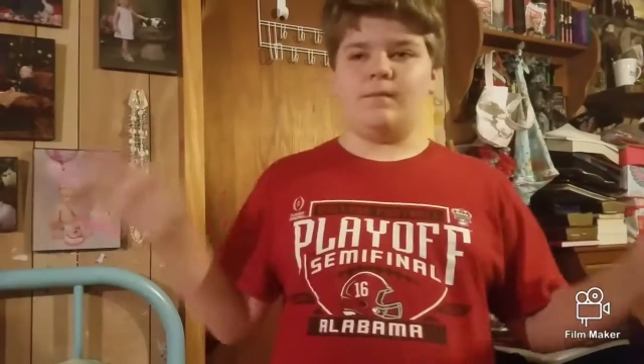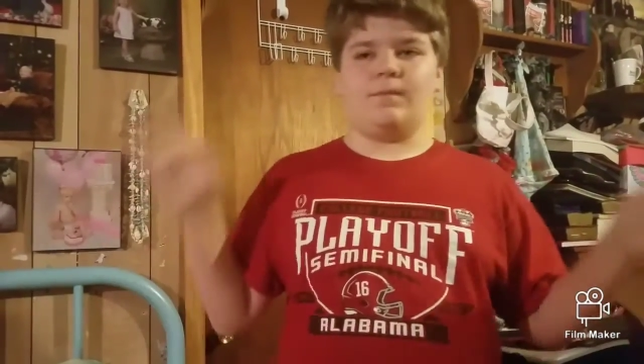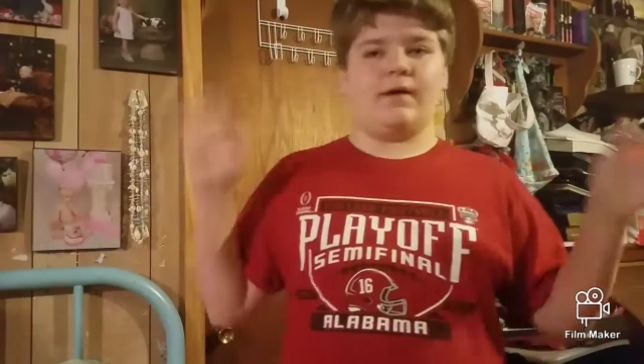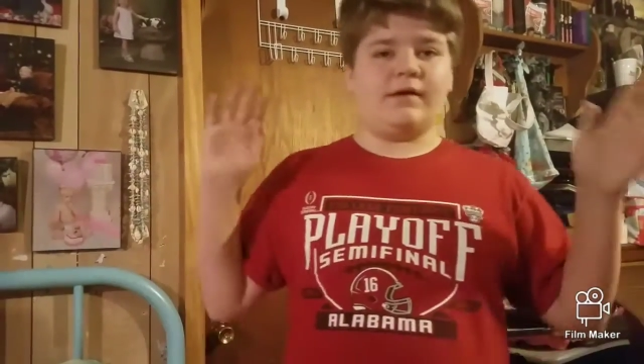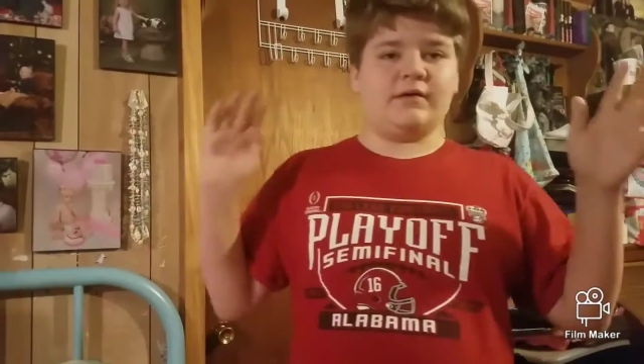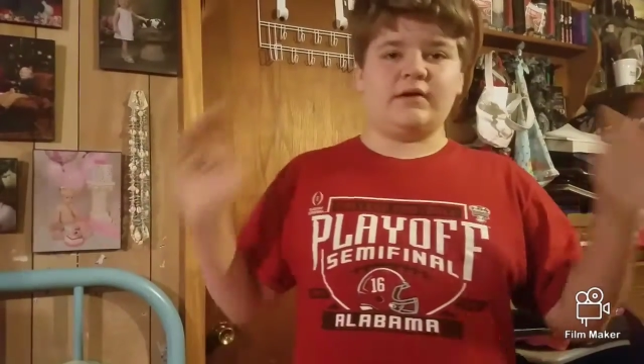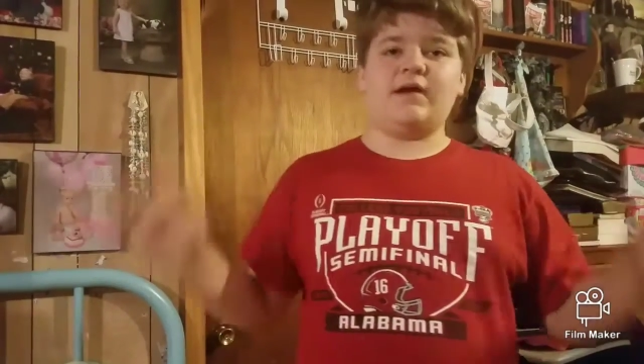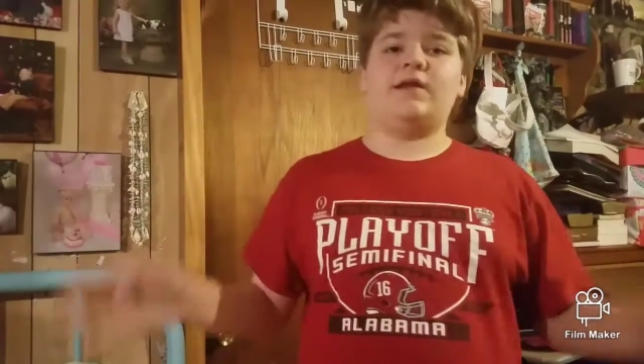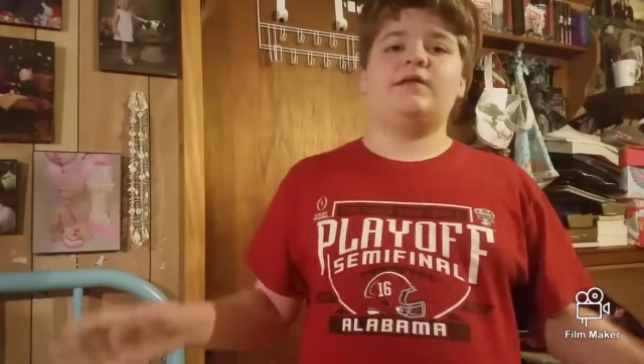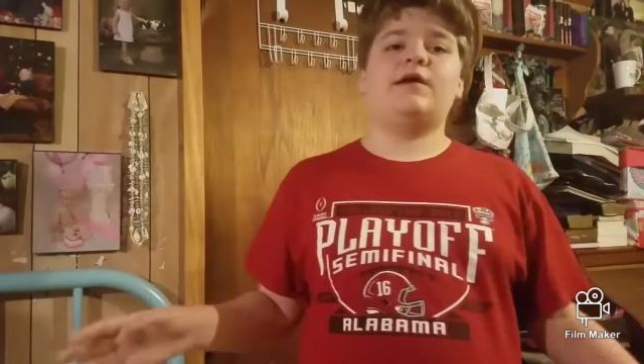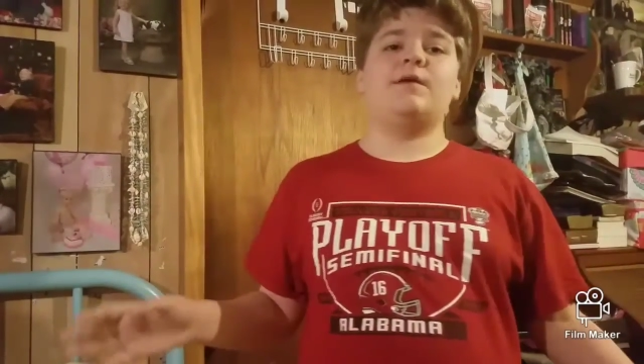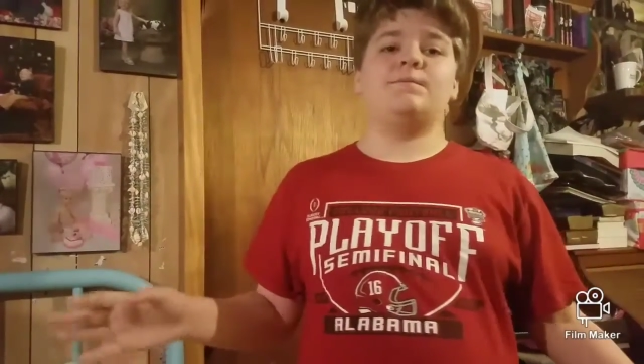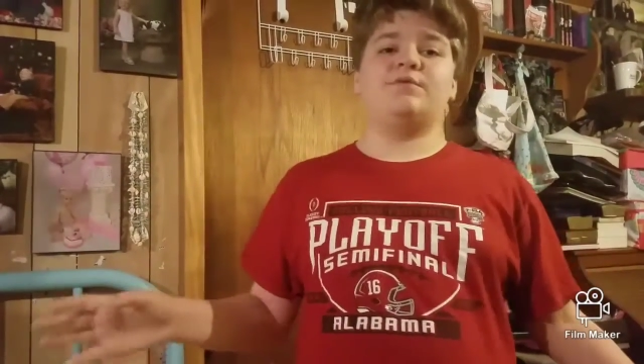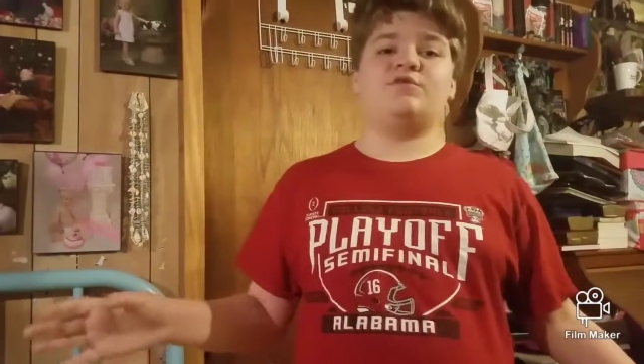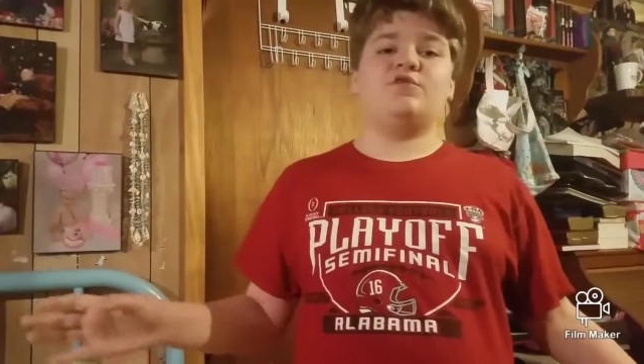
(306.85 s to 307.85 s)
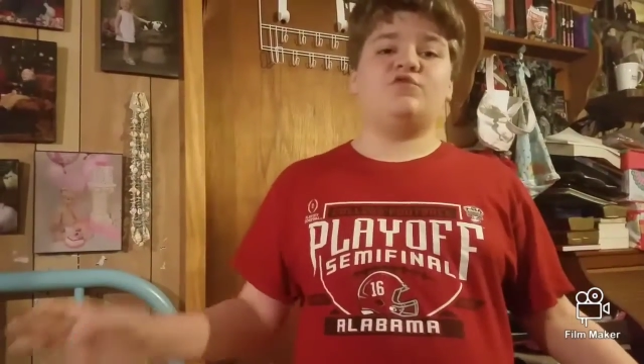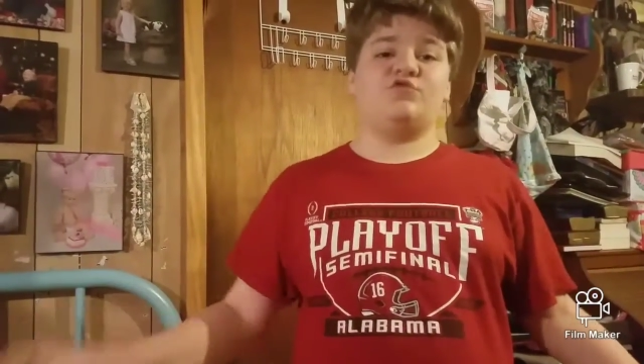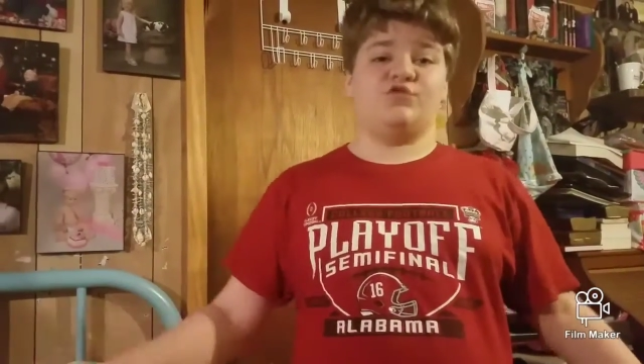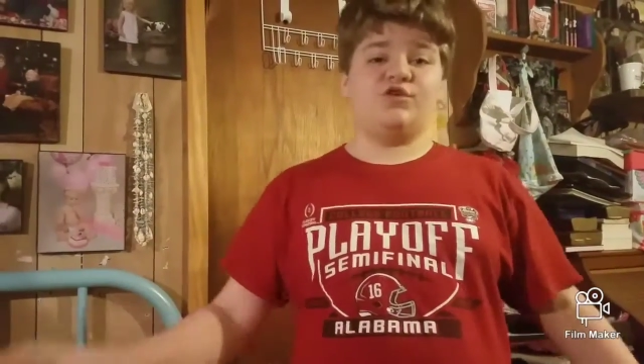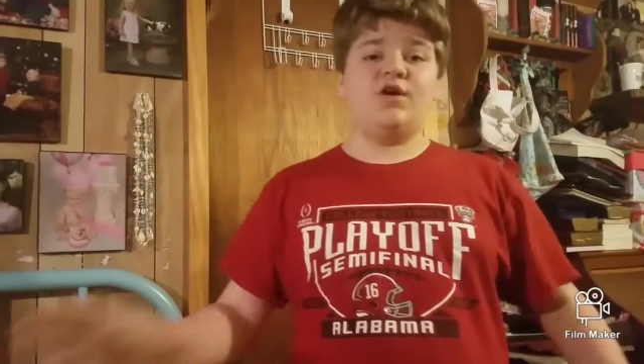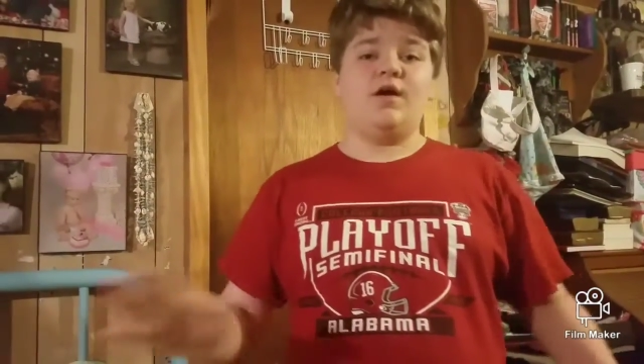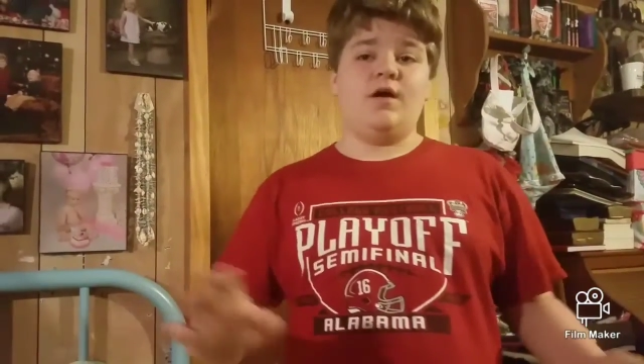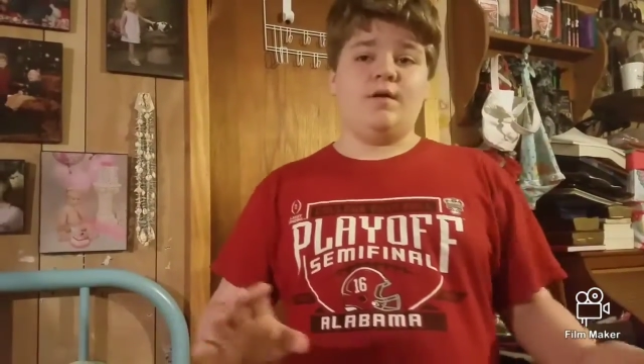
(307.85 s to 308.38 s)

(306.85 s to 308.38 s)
like 99% sure